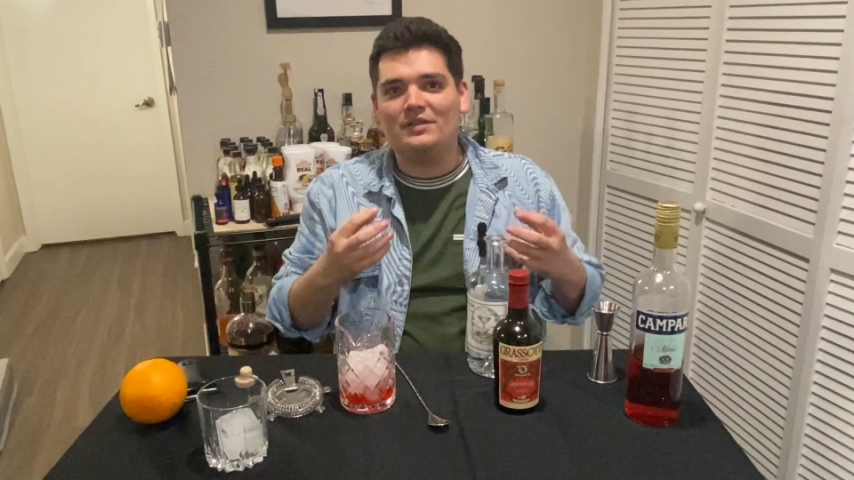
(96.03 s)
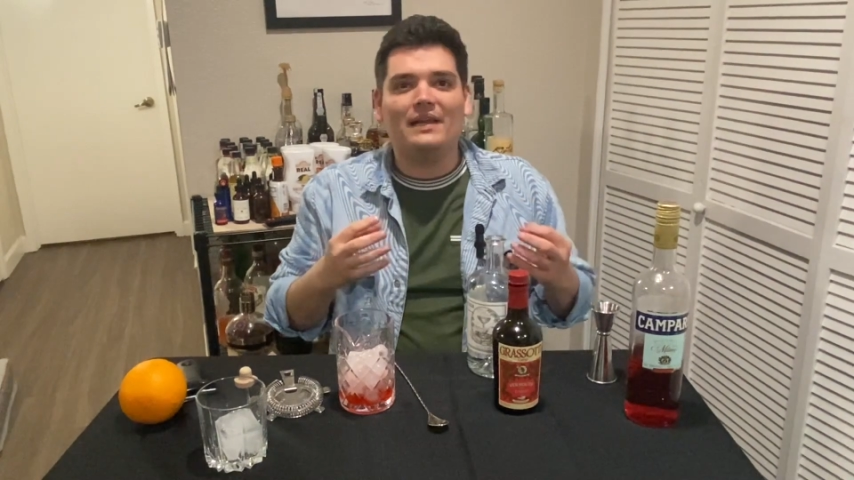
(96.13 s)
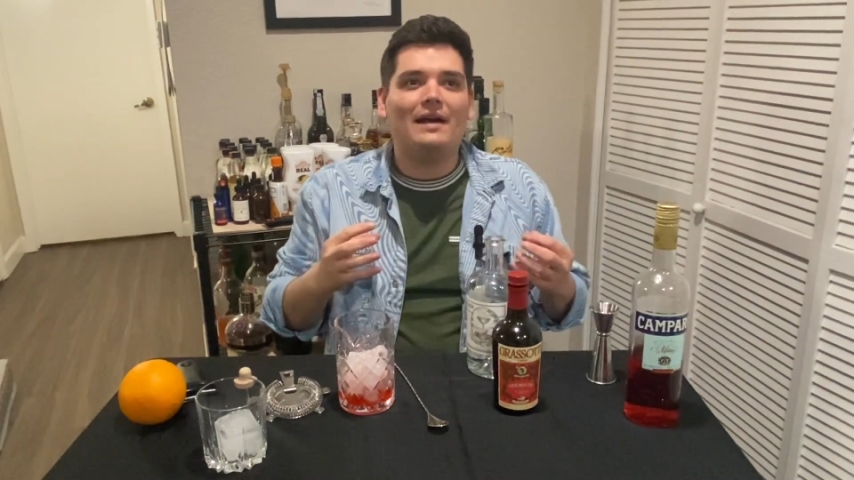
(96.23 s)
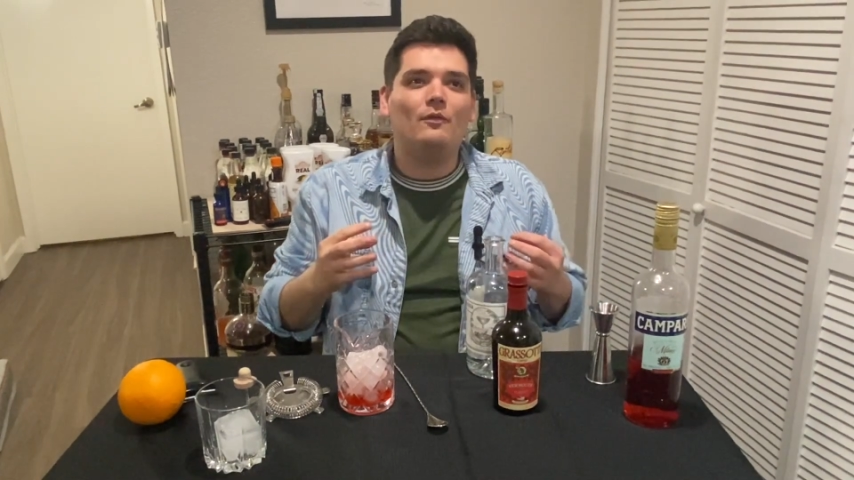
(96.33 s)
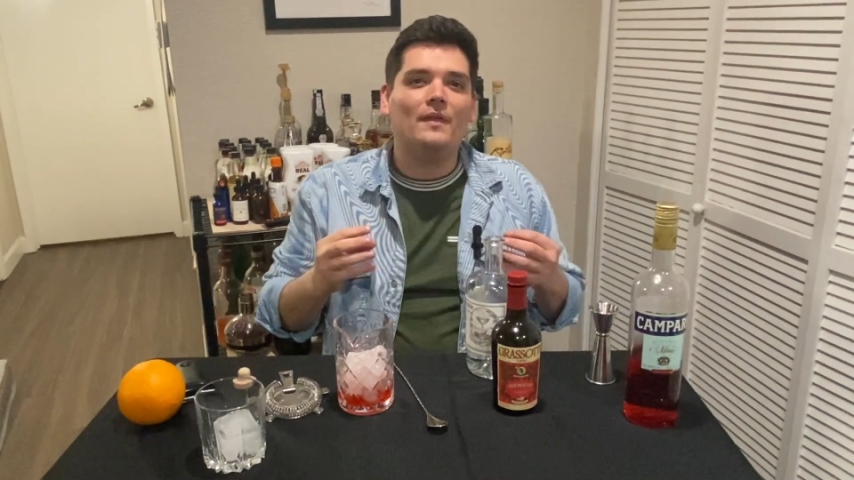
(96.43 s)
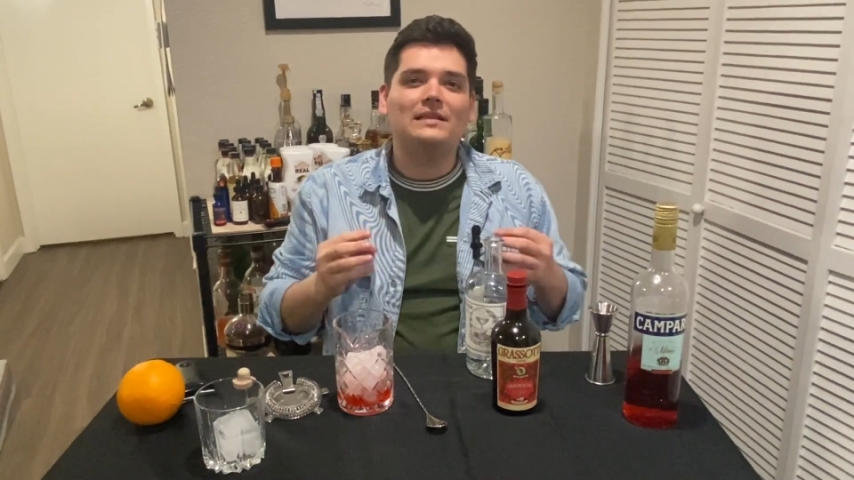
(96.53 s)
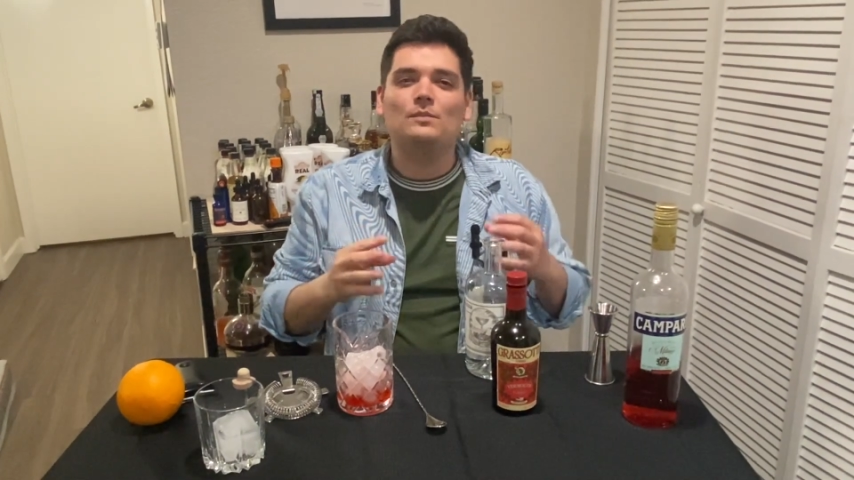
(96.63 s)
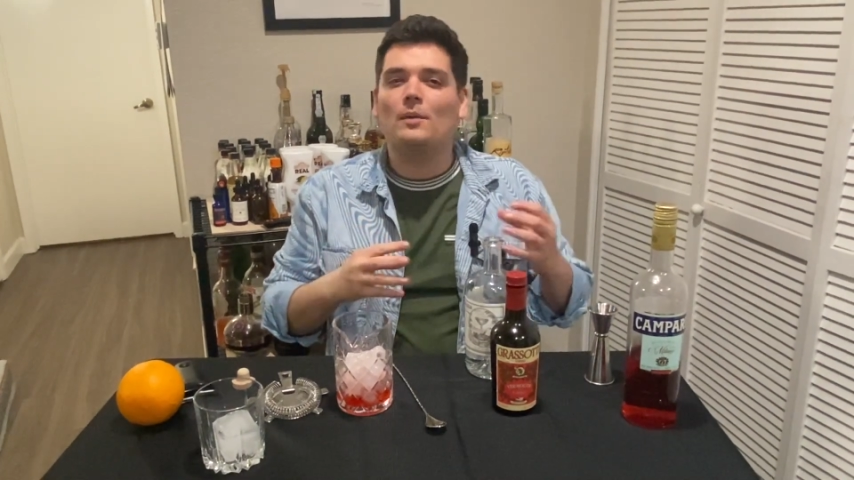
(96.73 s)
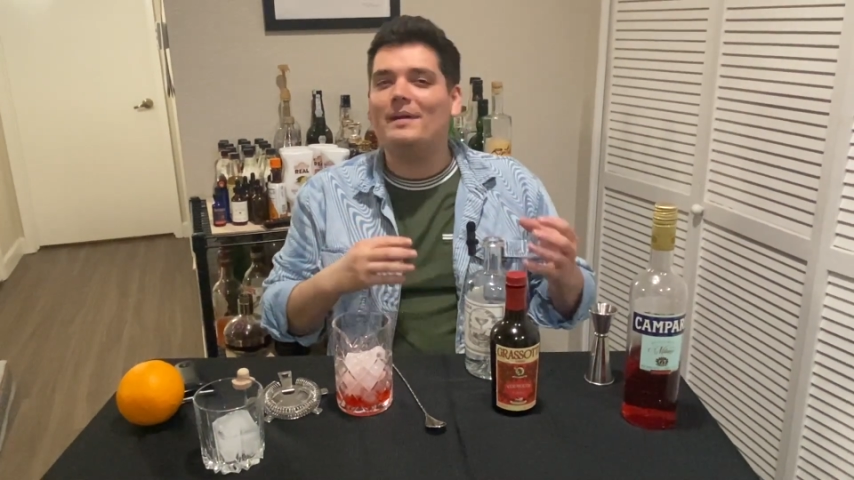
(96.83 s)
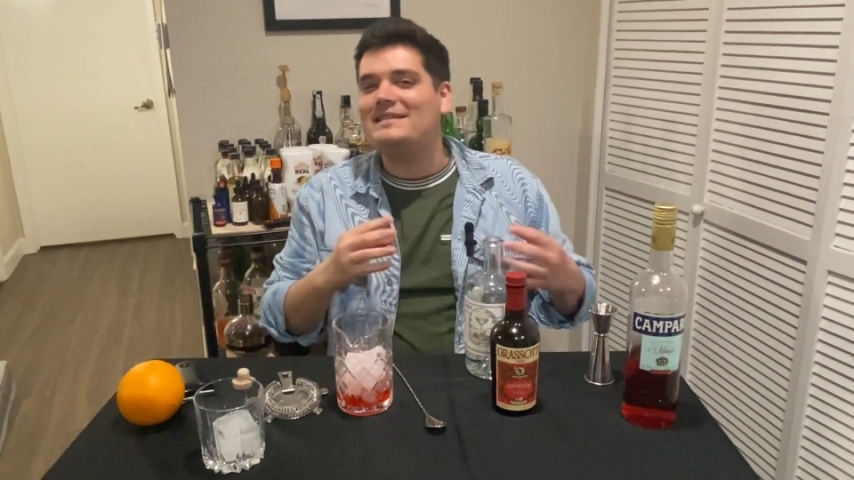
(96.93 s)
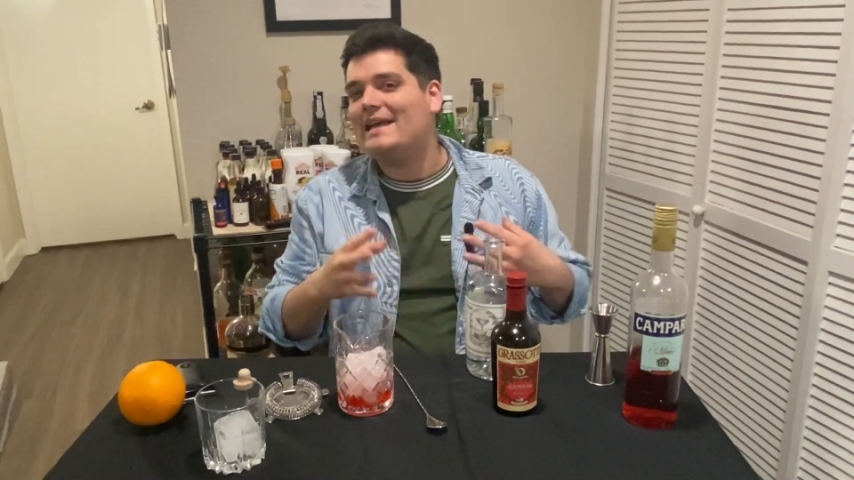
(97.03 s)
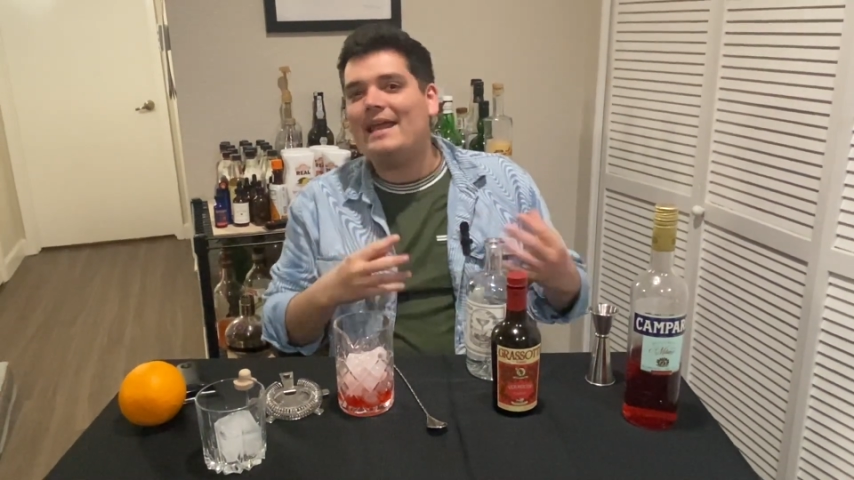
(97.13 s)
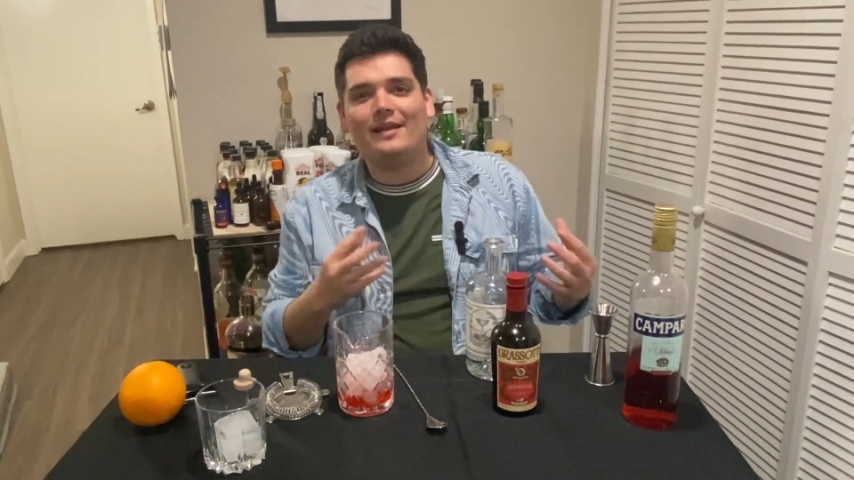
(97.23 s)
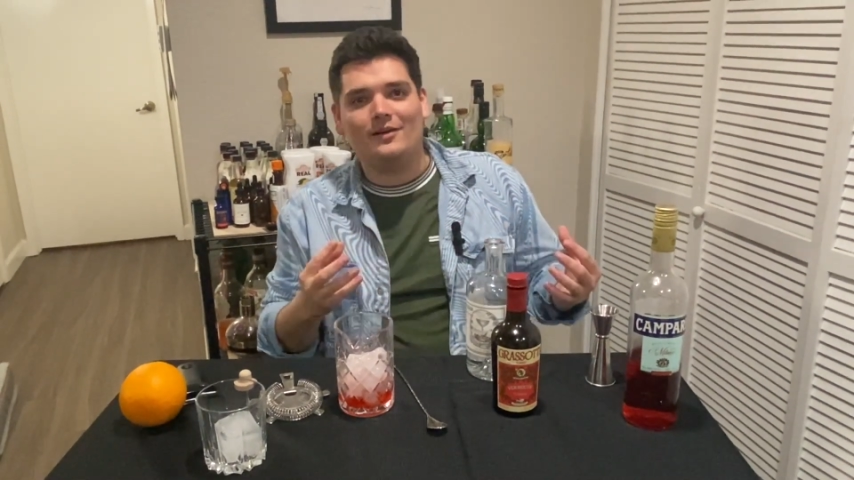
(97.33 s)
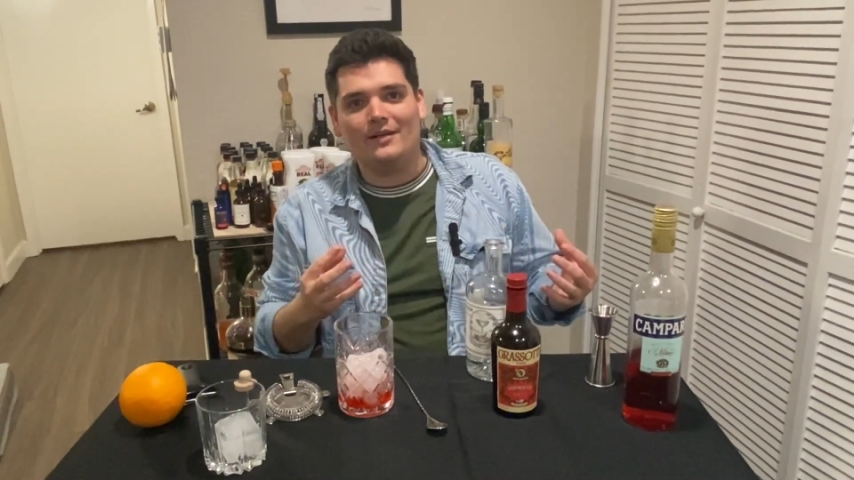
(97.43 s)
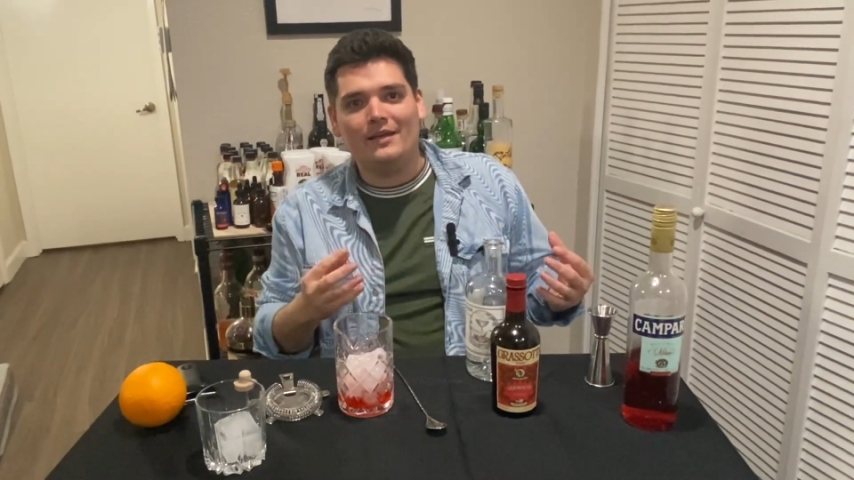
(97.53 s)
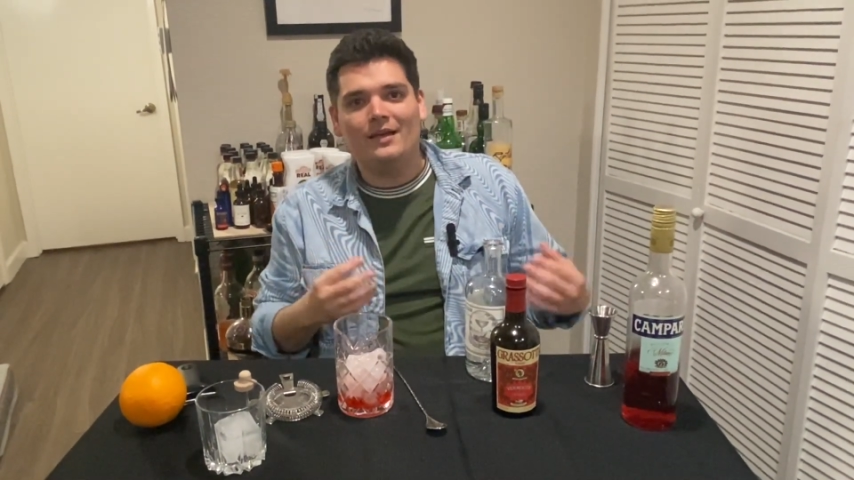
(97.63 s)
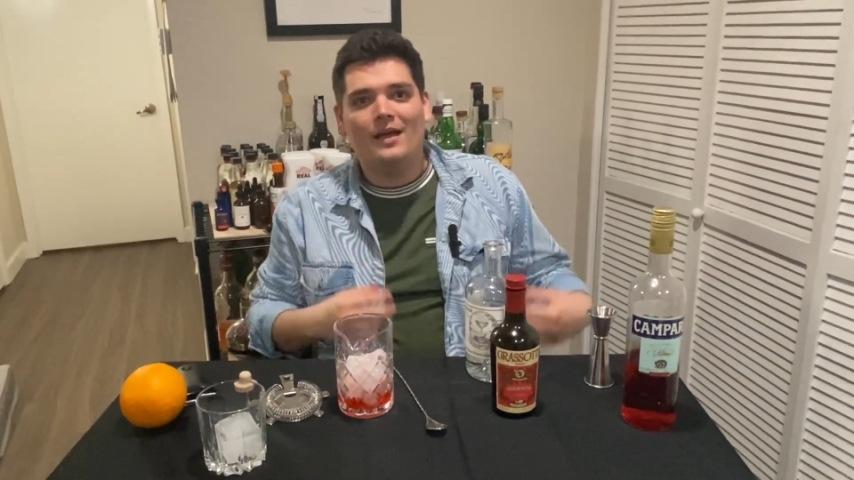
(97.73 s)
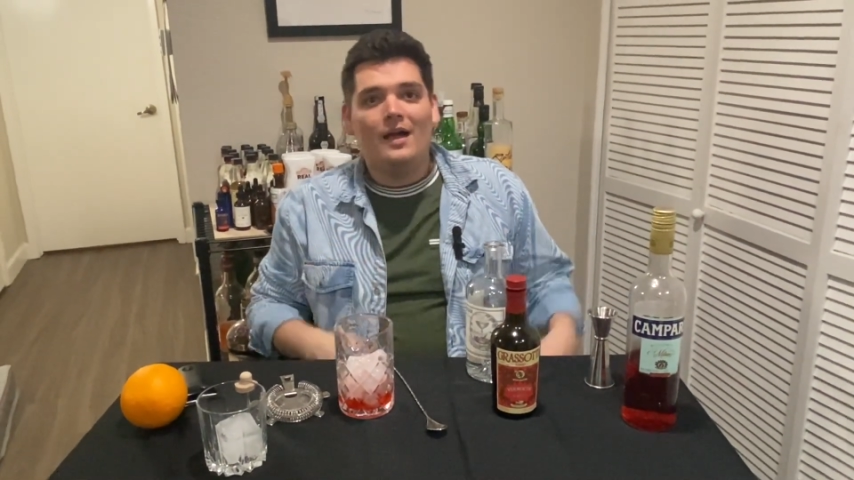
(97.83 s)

You can have one that's more botanically.